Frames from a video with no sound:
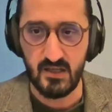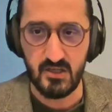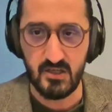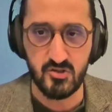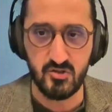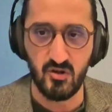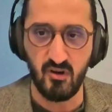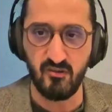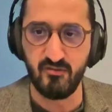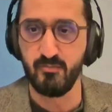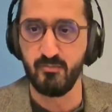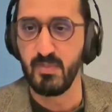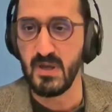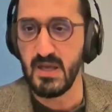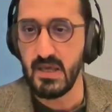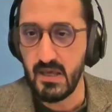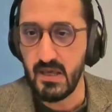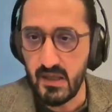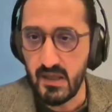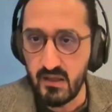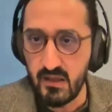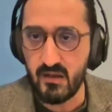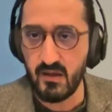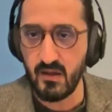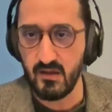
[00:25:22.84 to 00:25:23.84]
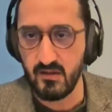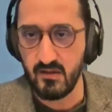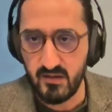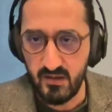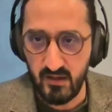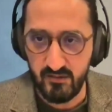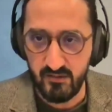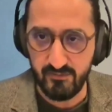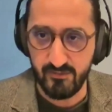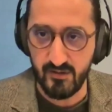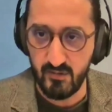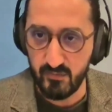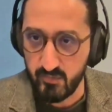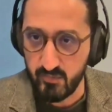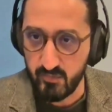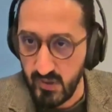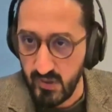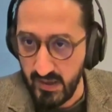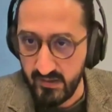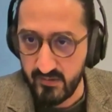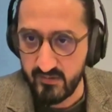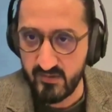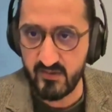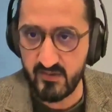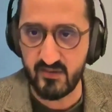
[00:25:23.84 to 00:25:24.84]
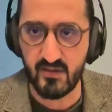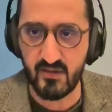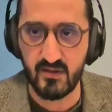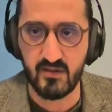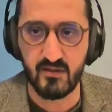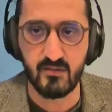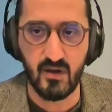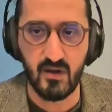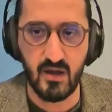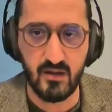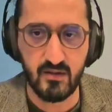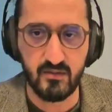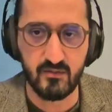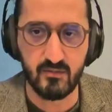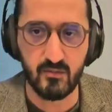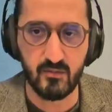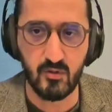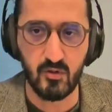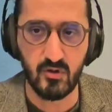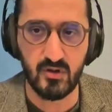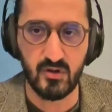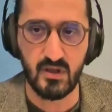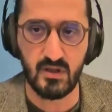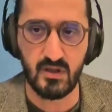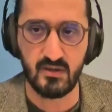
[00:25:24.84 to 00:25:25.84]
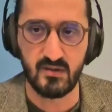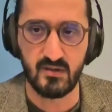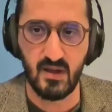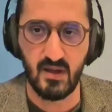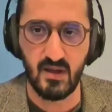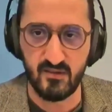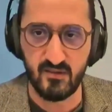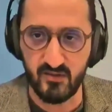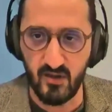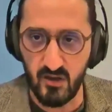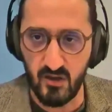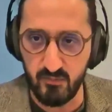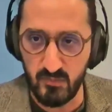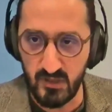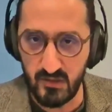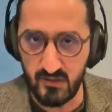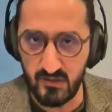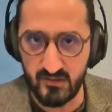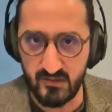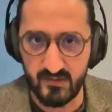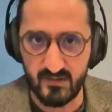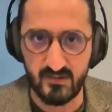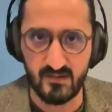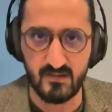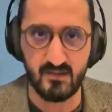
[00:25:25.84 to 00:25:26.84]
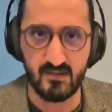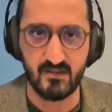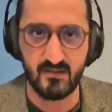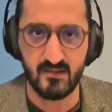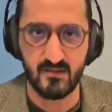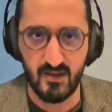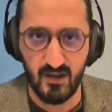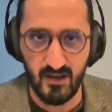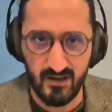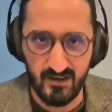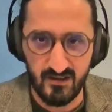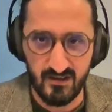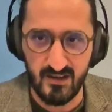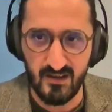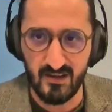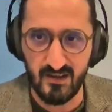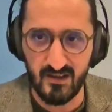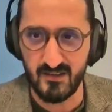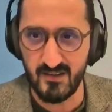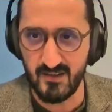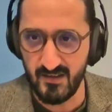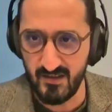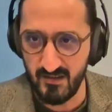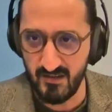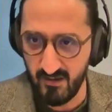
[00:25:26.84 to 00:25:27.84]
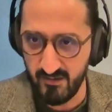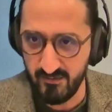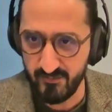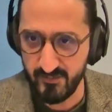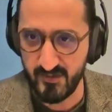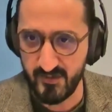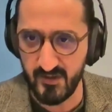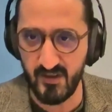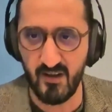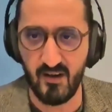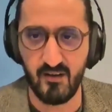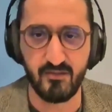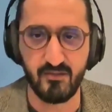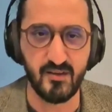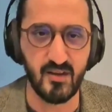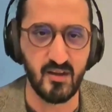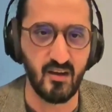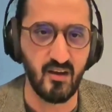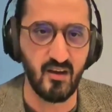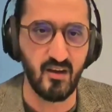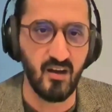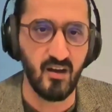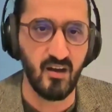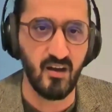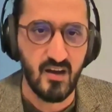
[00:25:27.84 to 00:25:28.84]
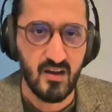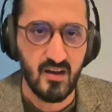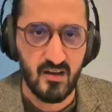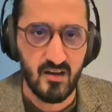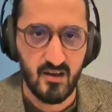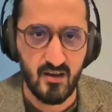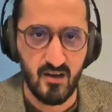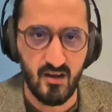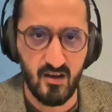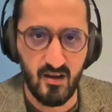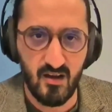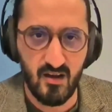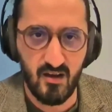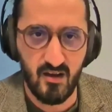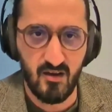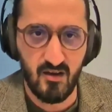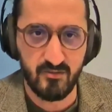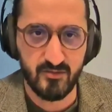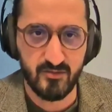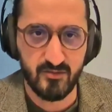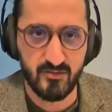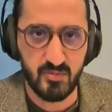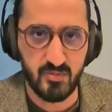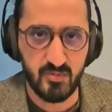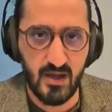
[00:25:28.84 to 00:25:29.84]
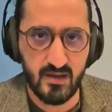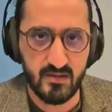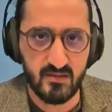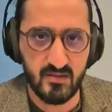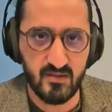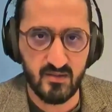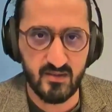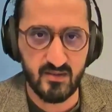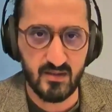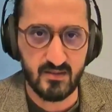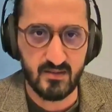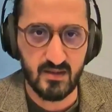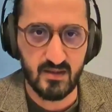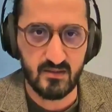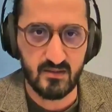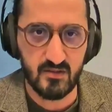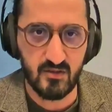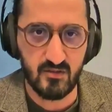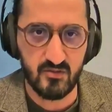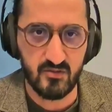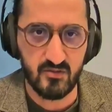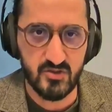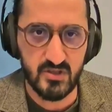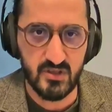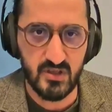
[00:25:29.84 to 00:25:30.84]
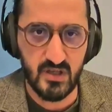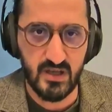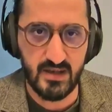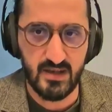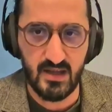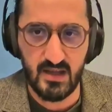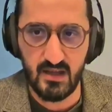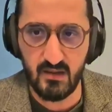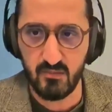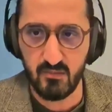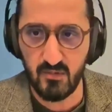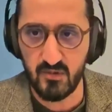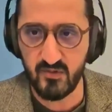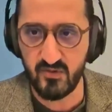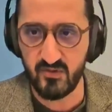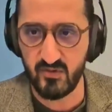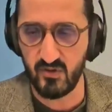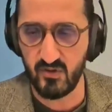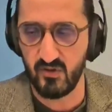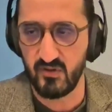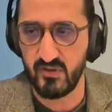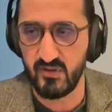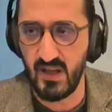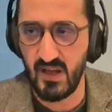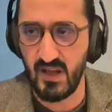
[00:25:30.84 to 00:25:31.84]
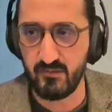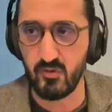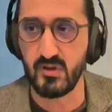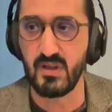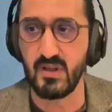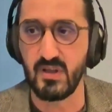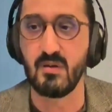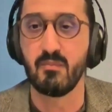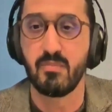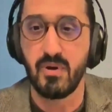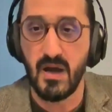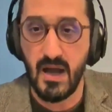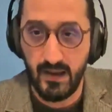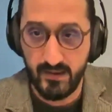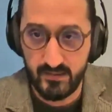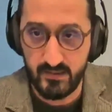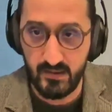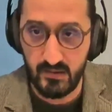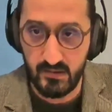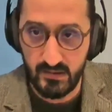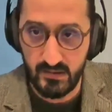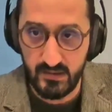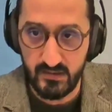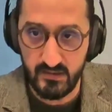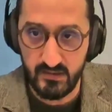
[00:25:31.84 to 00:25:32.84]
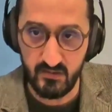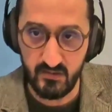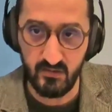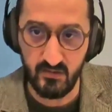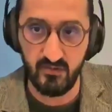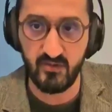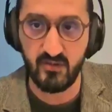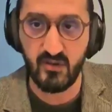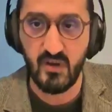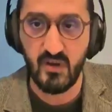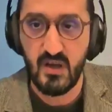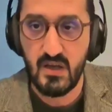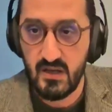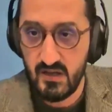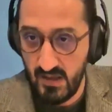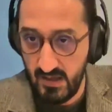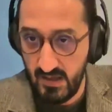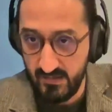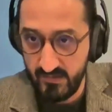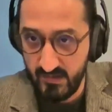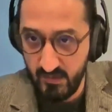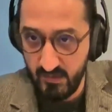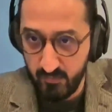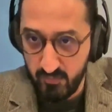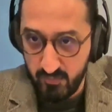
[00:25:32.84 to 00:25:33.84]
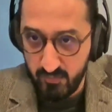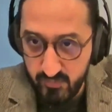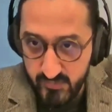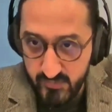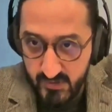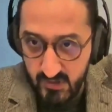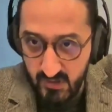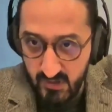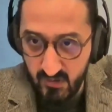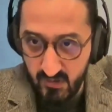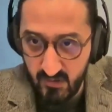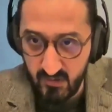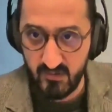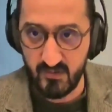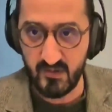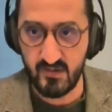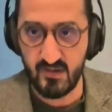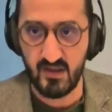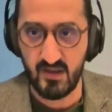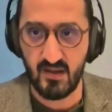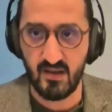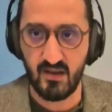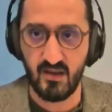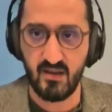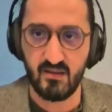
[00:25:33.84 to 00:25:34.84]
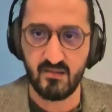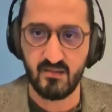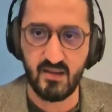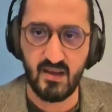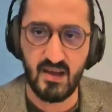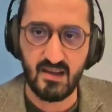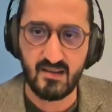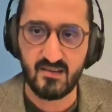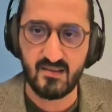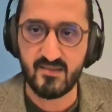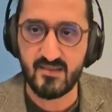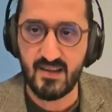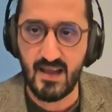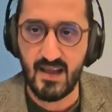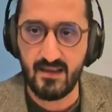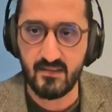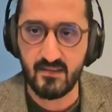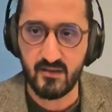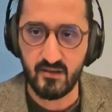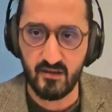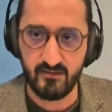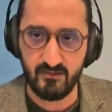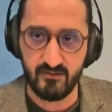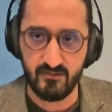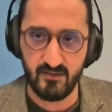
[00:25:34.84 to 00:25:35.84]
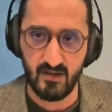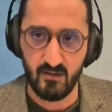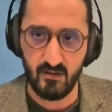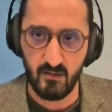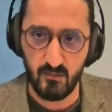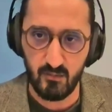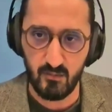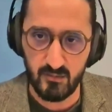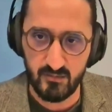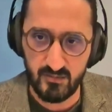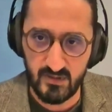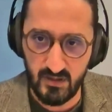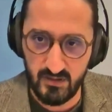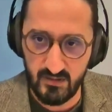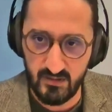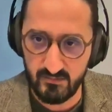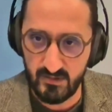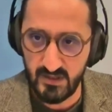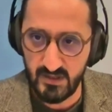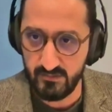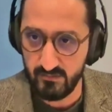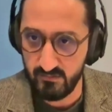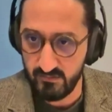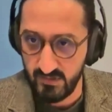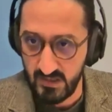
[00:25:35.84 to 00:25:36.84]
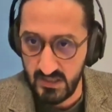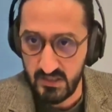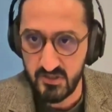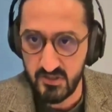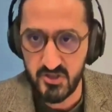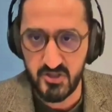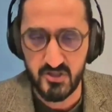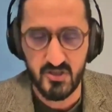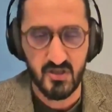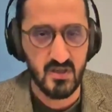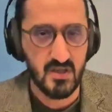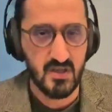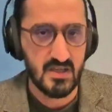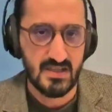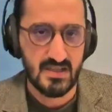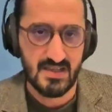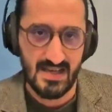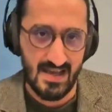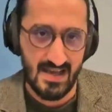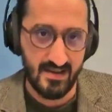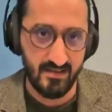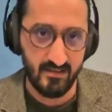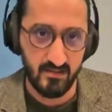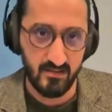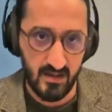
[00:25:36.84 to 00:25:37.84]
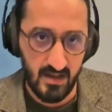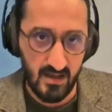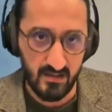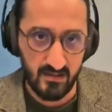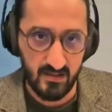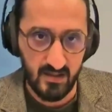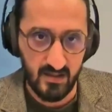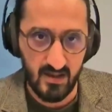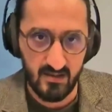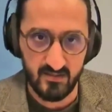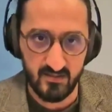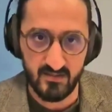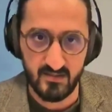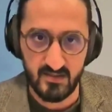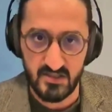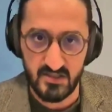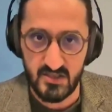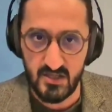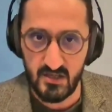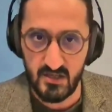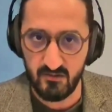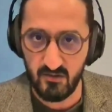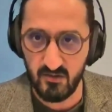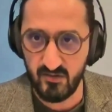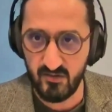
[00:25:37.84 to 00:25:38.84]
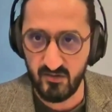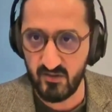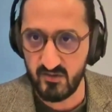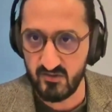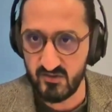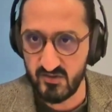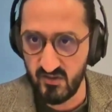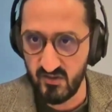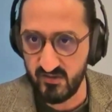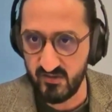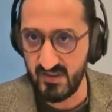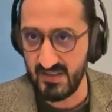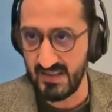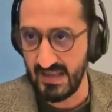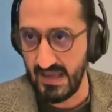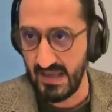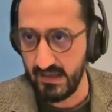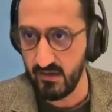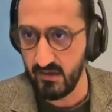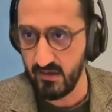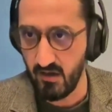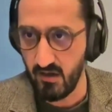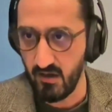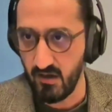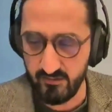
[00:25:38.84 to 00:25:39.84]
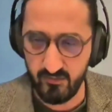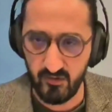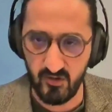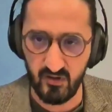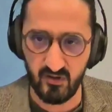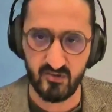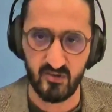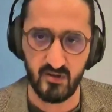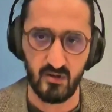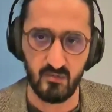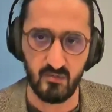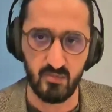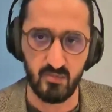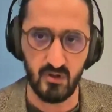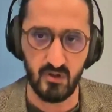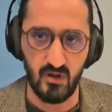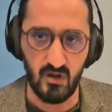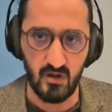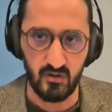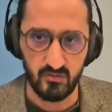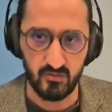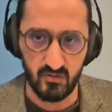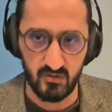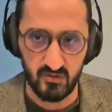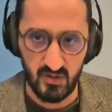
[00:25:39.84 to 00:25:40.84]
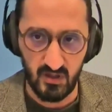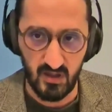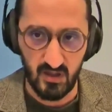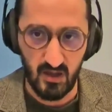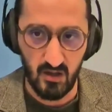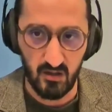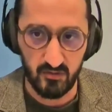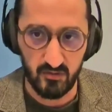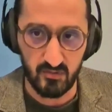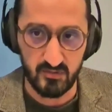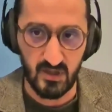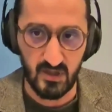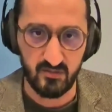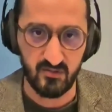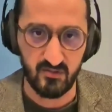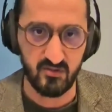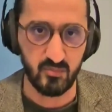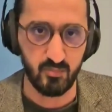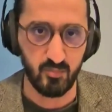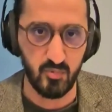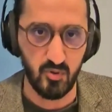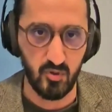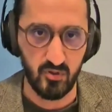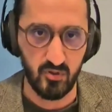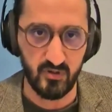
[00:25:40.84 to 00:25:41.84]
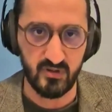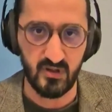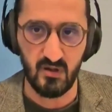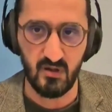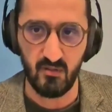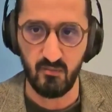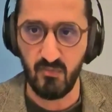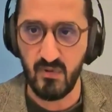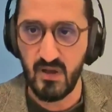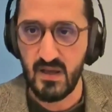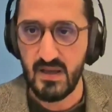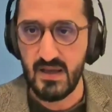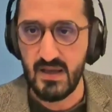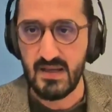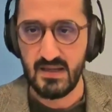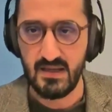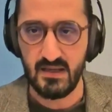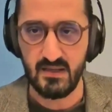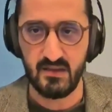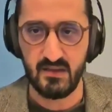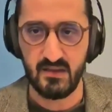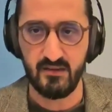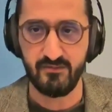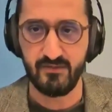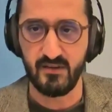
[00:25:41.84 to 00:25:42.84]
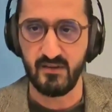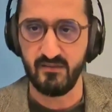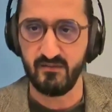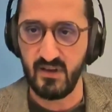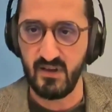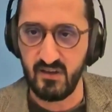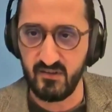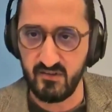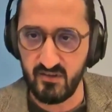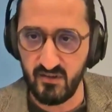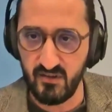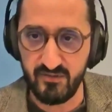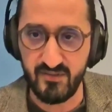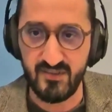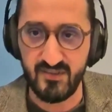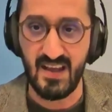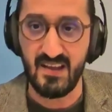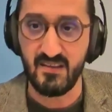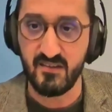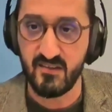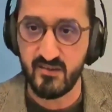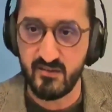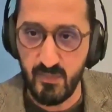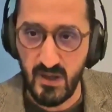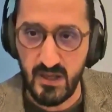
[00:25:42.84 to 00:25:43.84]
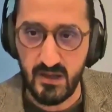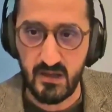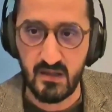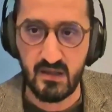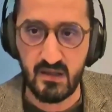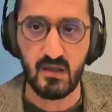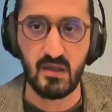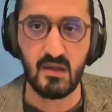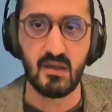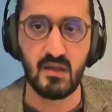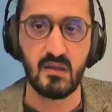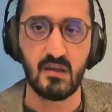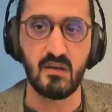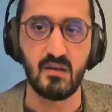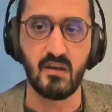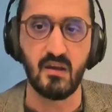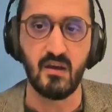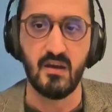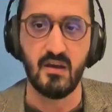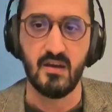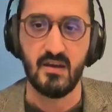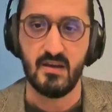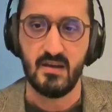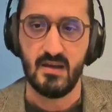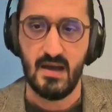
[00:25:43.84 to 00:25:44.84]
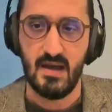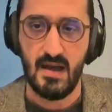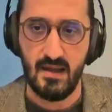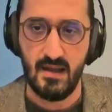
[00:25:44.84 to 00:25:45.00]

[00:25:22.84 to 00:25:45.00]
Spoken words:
issue of being in different places and work, and that simultaneity of the practice that technology enables. So that would impact the leaders and the extent of the reach. And as Dicle was suggesting, AI, for example, how do that support them in different ways of sense making,